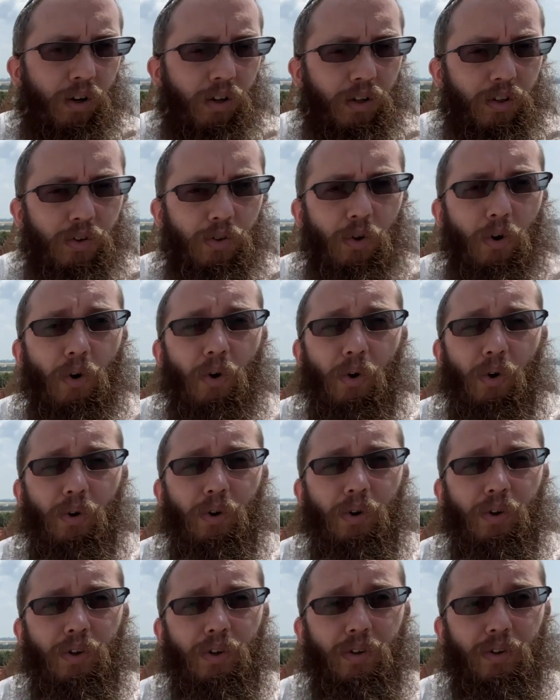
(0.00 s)
into a
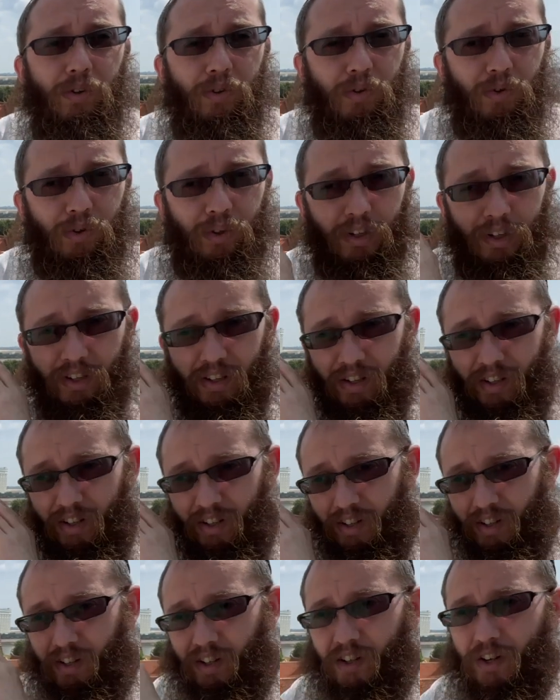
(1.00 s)
hole, into like
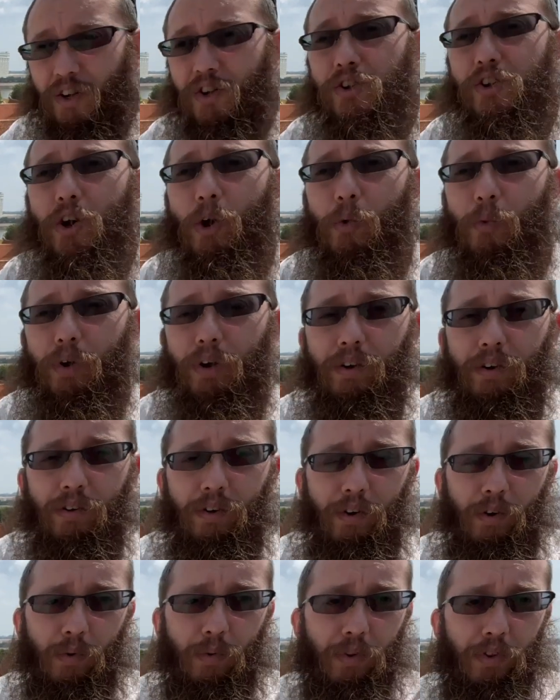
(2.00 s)
nowhere
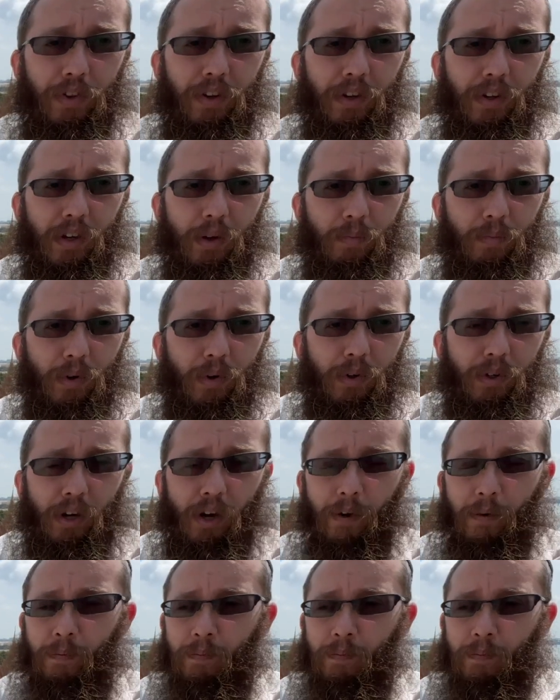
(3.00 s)
within Cambodia?